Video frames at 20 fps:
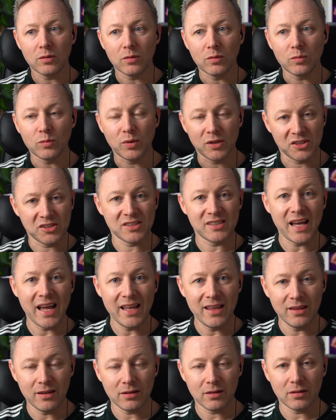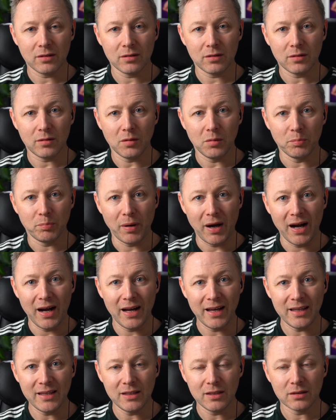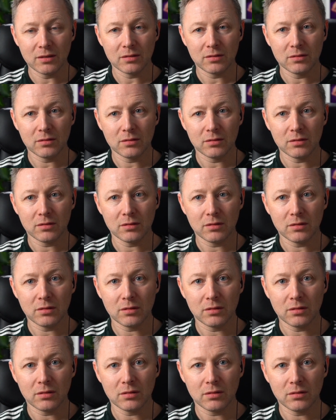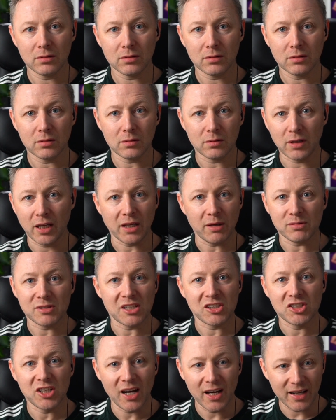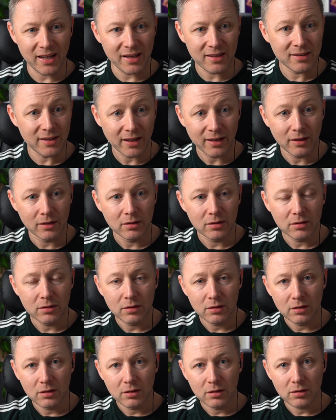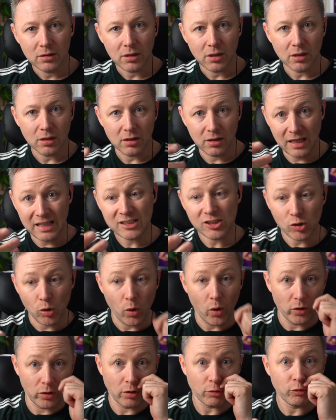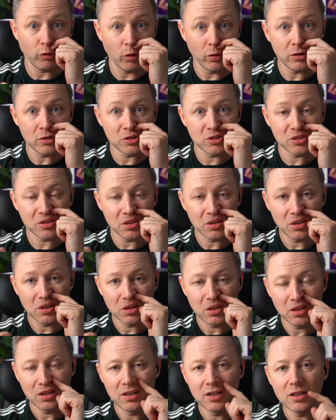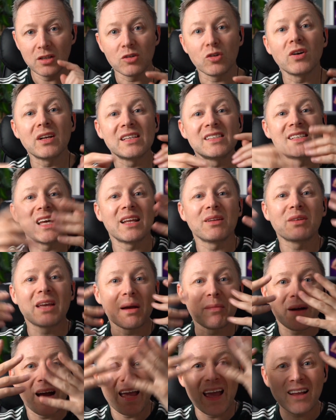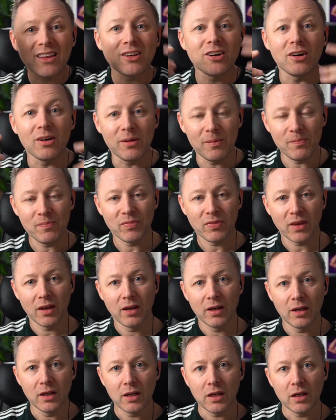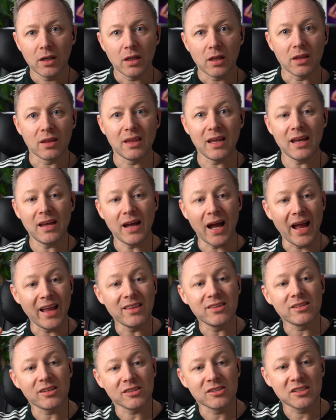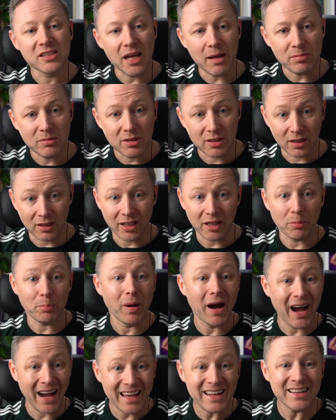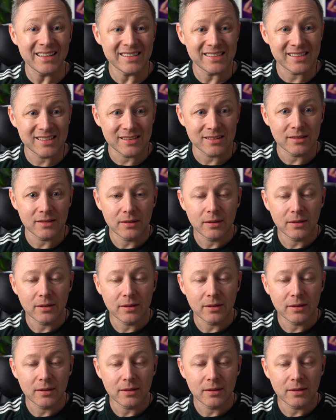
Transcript: were sent by, like it was a charity thing. They saw it on their phones. Going to send them get my haircut. They intercepted it like pirates.